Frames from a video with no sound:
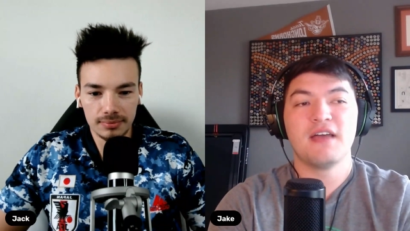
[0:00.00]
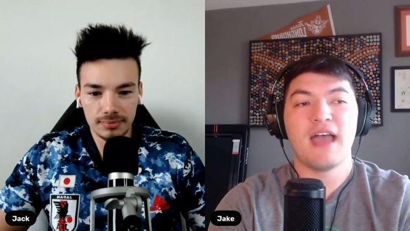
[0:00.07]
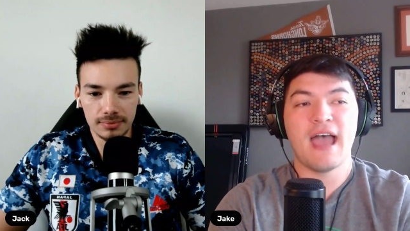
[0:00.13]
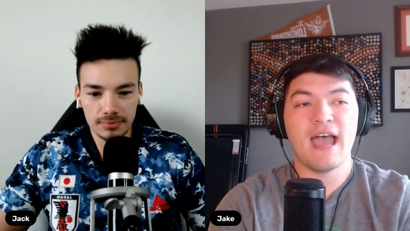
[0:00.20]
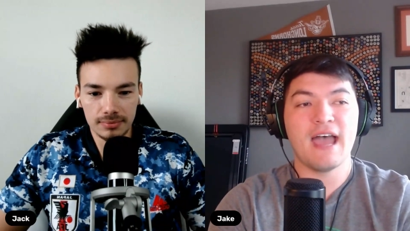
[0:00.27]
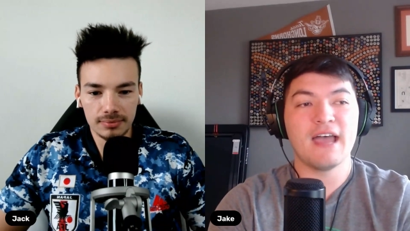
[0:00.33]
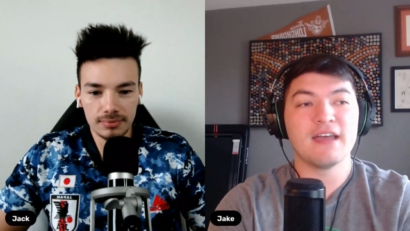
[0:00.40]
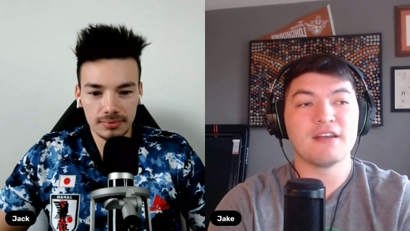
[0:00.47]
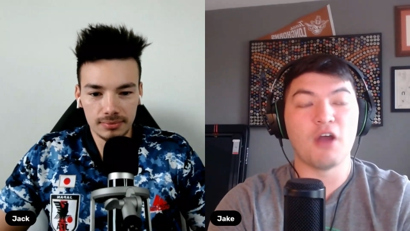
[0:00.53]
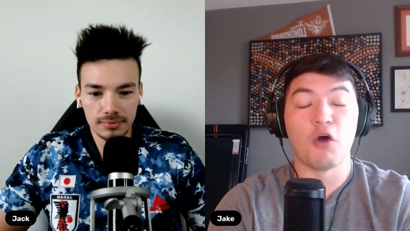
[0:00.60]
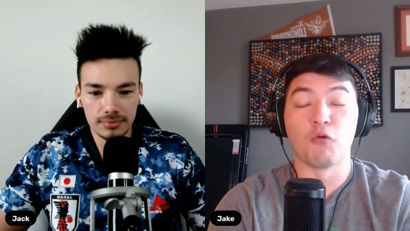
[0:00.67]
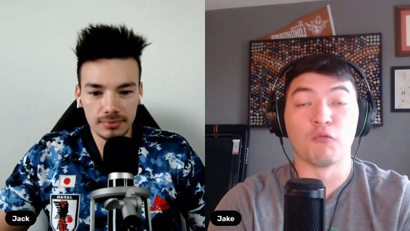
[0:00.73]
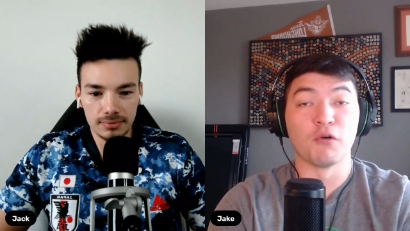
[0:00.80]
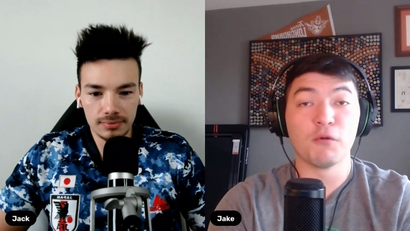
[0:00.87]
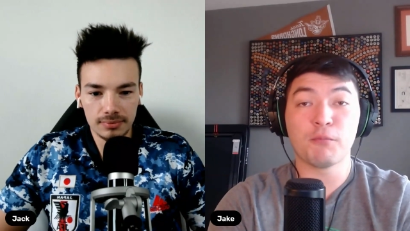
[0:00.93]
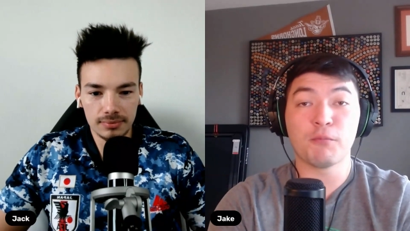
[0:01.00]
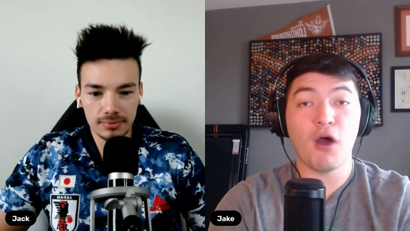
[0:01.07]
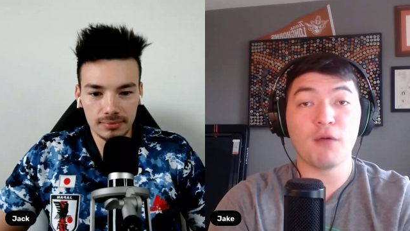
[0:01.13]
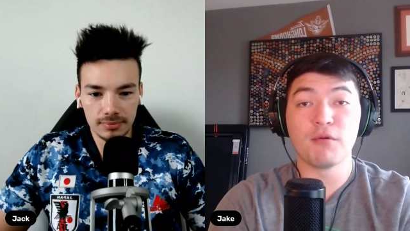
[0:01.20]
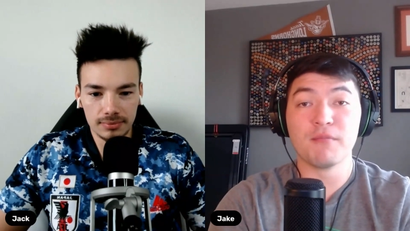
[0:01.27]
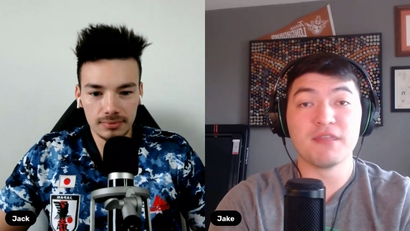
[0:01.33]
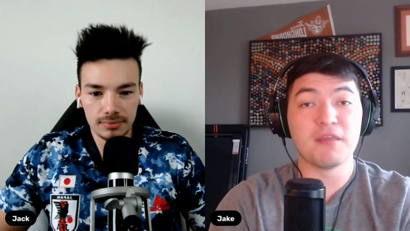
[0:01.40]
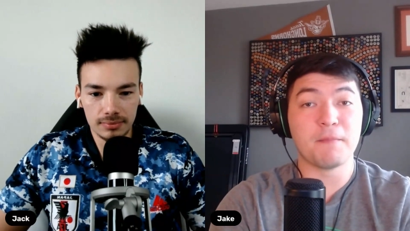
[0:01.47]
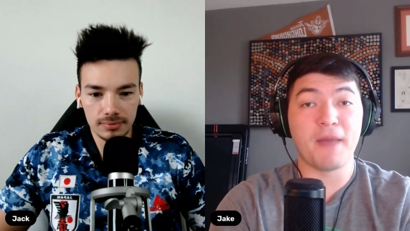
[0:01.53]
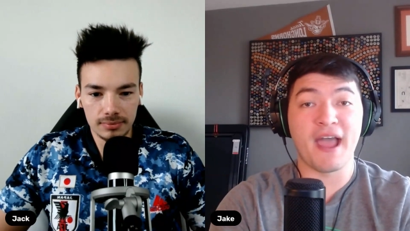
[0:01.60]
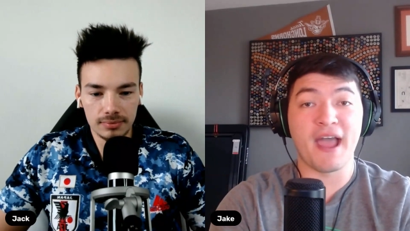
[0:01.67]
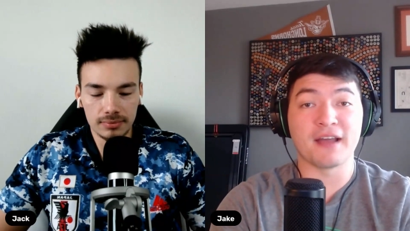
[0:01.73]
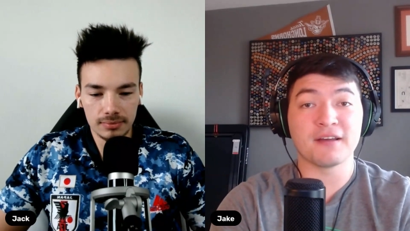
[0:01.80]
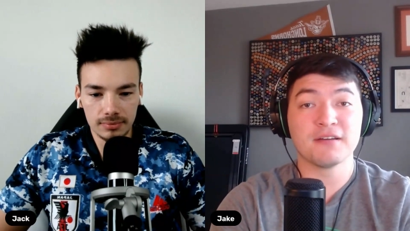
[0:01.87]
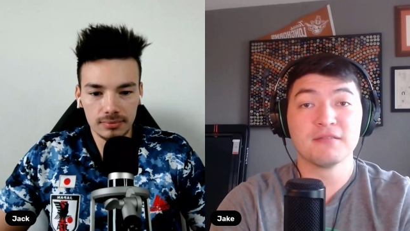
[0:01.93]
Speaker 1: had a real problem in the
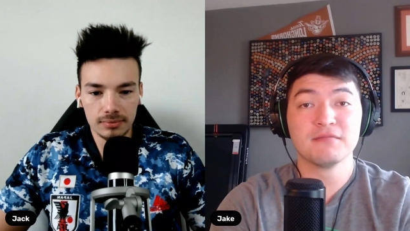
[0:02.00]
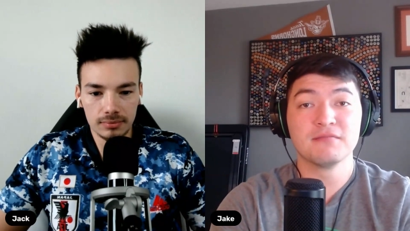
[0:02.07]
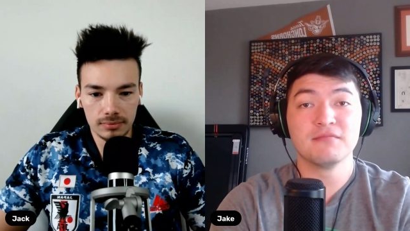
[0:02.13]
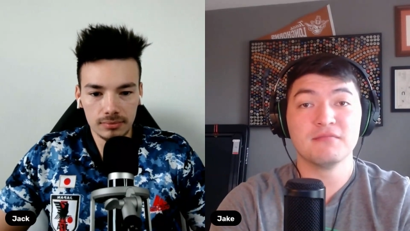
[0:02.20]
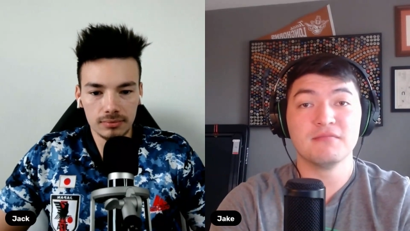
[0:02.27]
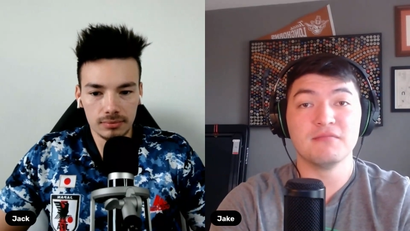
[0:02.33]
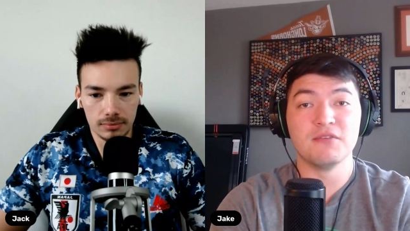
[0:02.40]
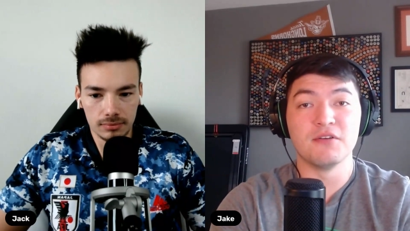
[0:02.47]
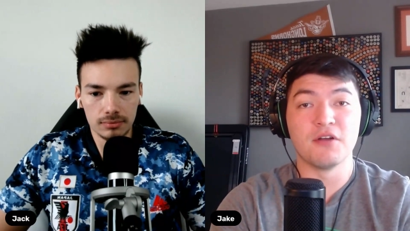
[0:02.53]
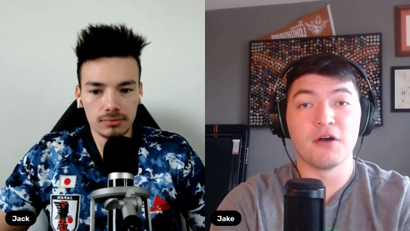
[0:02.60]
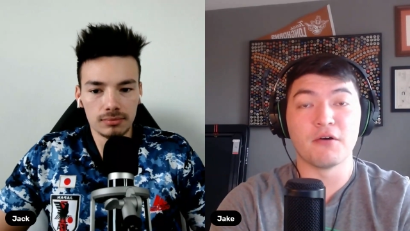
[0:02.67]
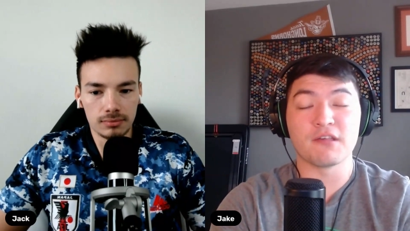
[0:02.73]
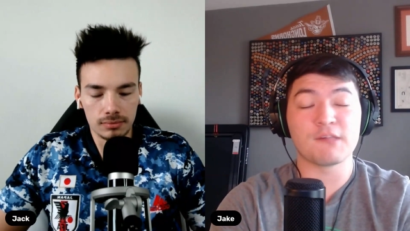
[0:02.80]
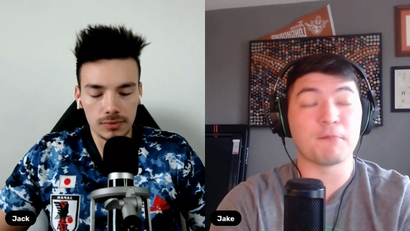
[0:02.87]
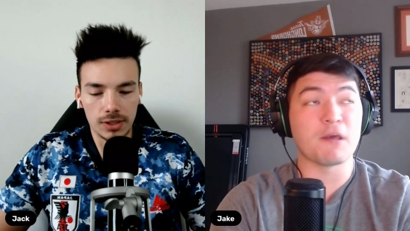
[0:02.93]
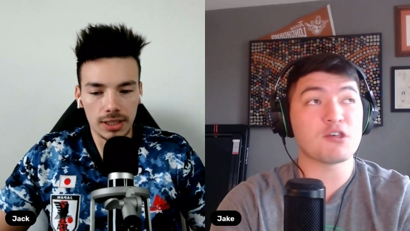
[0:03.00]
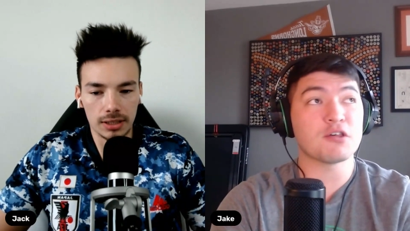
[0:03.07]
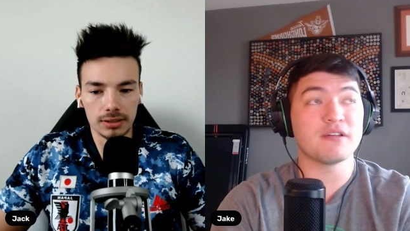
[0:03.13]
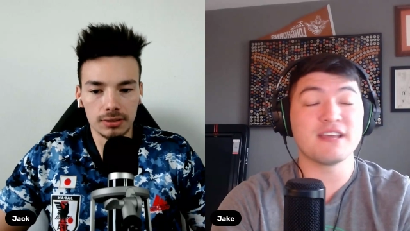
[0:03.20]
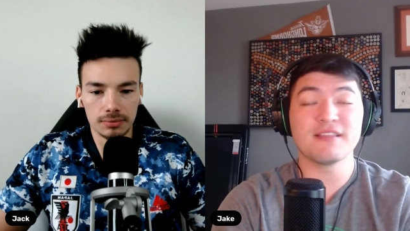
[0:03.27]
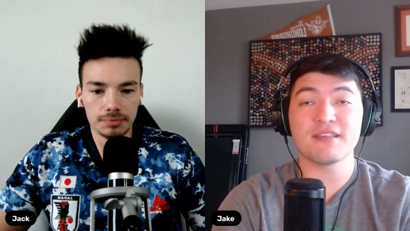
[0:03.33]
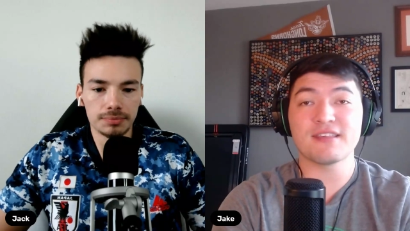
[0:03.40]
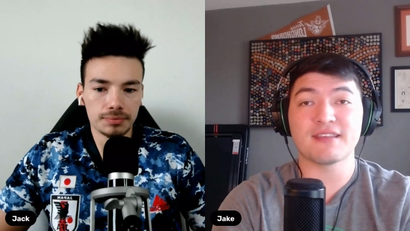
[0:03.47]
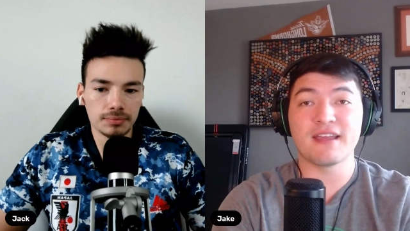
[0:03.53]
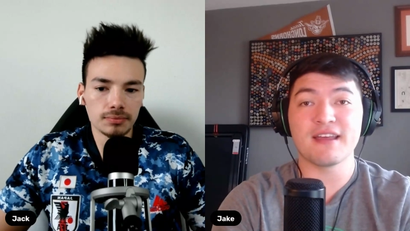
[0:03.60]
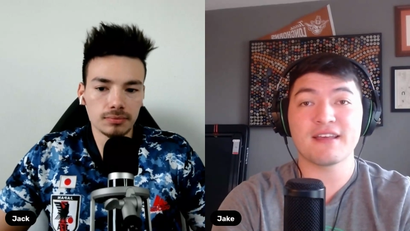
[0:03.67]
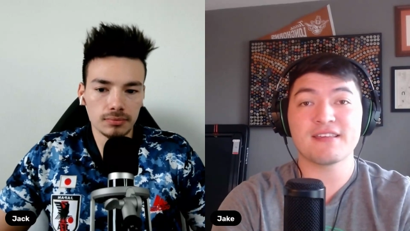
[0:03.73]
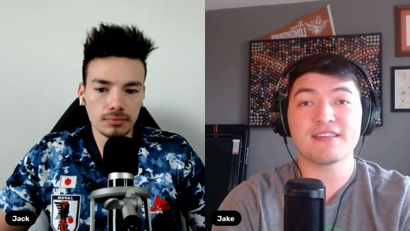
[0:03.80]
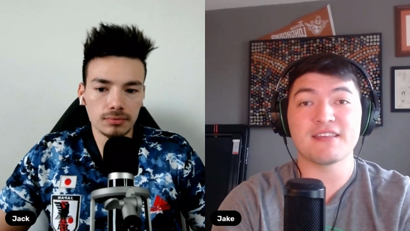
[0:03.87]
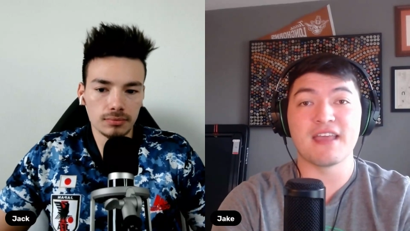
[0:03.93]
back, you know, especially yeah. in the
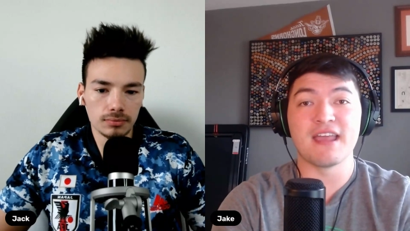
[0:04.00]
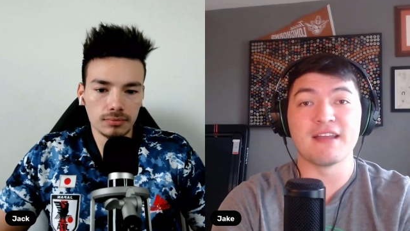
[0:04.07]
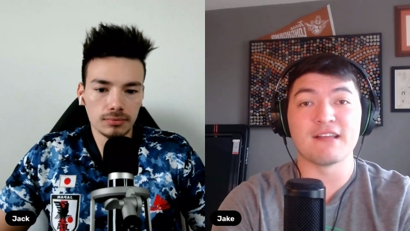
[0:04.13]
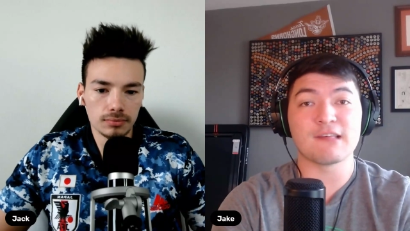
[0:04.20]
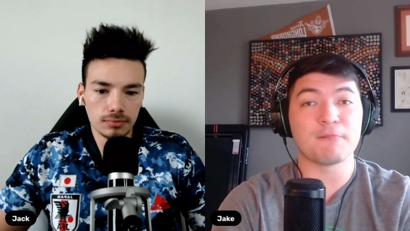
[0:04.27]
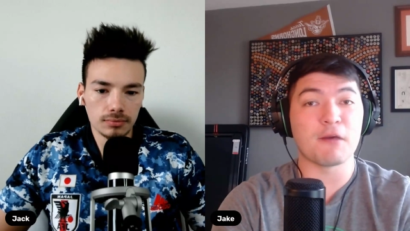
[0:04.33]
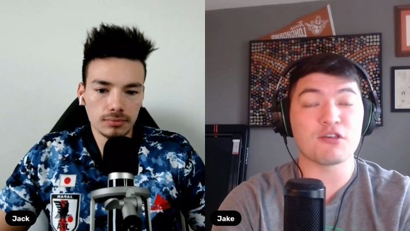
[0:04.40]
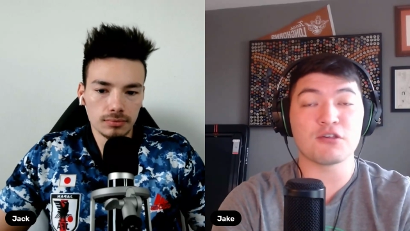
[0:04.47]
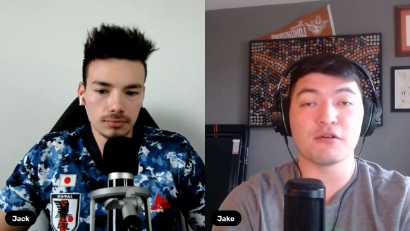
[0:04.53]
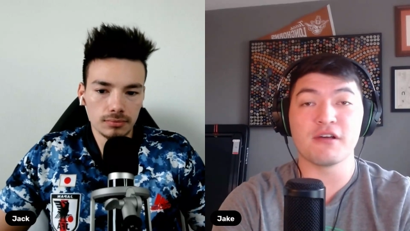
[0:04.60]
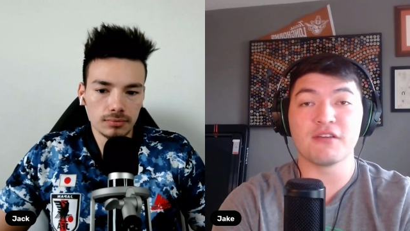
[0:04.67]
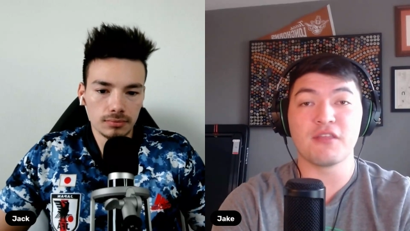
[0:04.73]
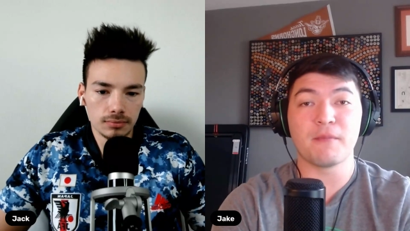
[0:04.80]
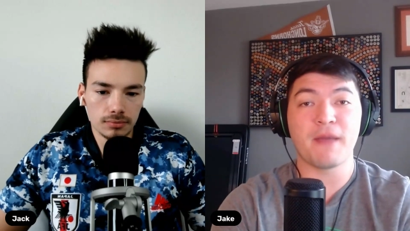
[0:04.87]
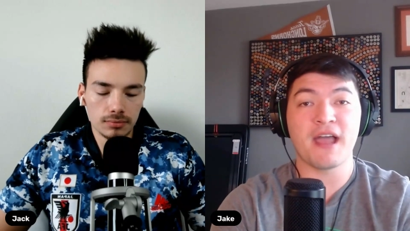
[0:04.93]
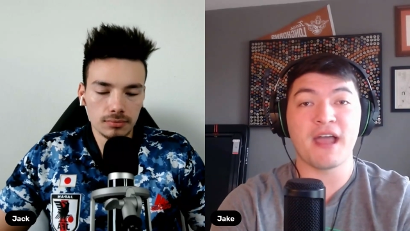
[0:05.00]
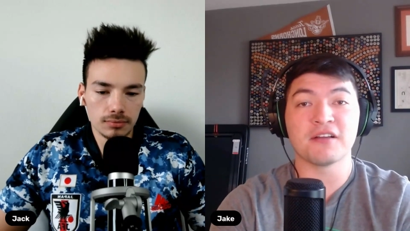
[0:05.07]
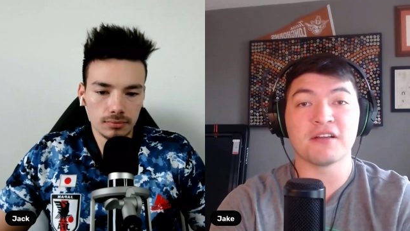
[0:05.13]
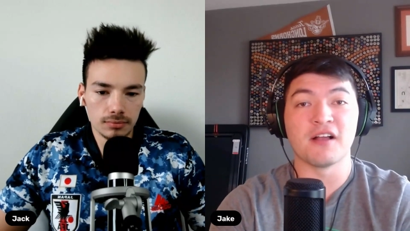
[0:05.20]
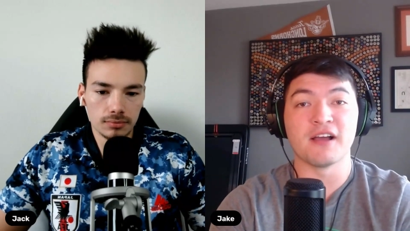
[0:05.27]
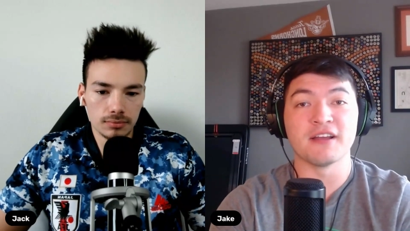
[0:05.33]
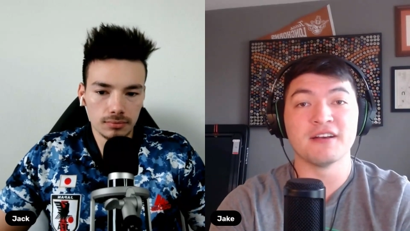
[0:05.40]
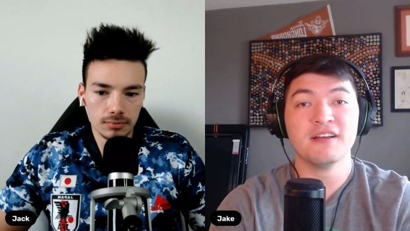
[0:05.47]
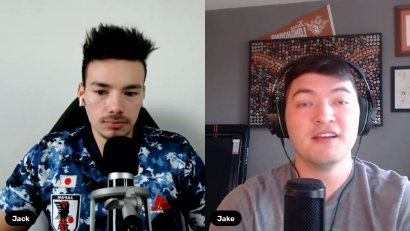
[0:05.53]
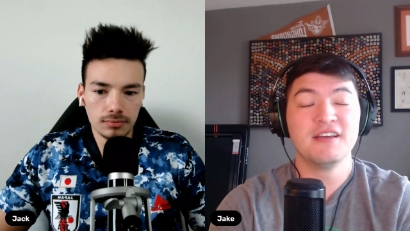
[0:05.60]
sticks and especially on the back line.